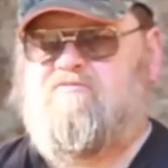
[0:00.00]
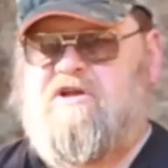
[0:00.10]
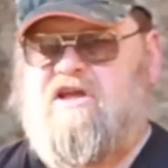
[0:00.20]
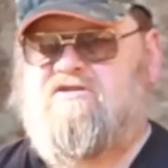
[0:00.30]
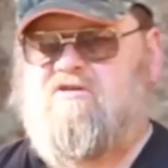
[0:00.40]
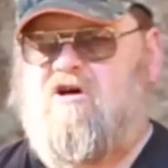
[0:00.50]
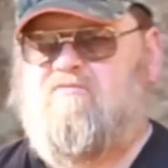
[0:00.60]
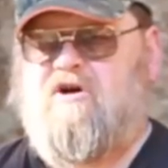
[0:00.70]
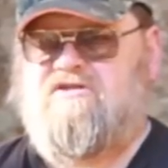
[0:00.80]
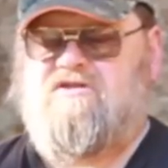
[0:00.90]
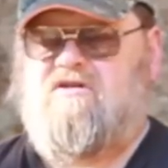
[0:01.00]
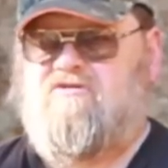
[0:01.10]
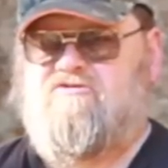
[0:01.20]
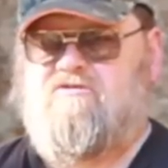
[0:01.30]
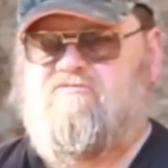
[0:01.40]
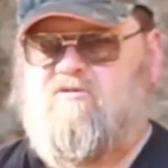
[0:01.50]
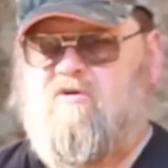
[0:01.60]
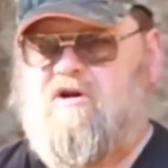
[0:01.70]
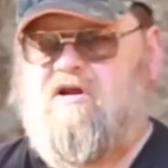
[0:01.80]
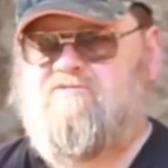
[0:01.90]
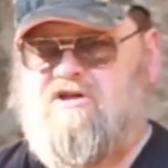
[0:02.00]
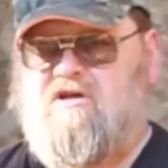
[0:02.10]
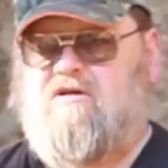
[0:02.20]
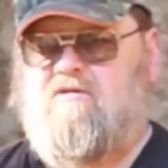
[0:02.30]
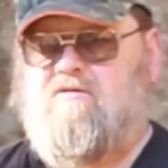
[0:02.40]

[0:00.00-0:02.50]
case law precedence for what I'm saying.